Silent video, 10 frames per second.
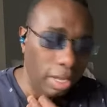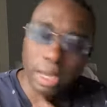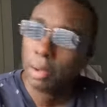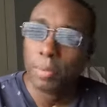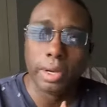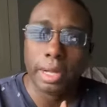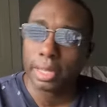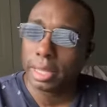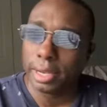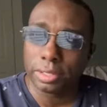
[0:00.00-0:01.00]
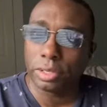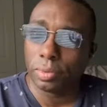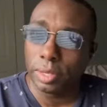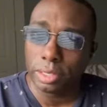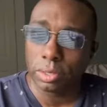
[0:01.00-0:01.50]
when you got that extra
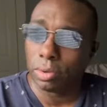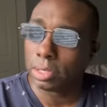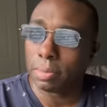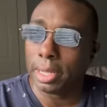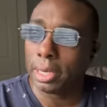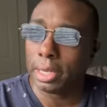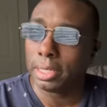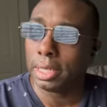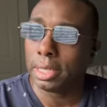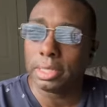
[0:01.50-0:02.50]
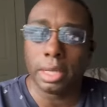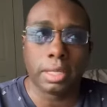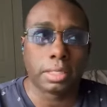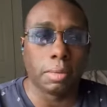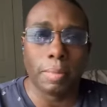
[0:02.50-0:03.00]
resource, man,
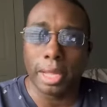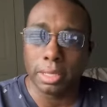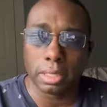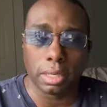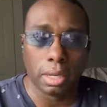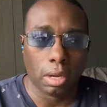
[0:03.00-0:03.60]
it's amazing.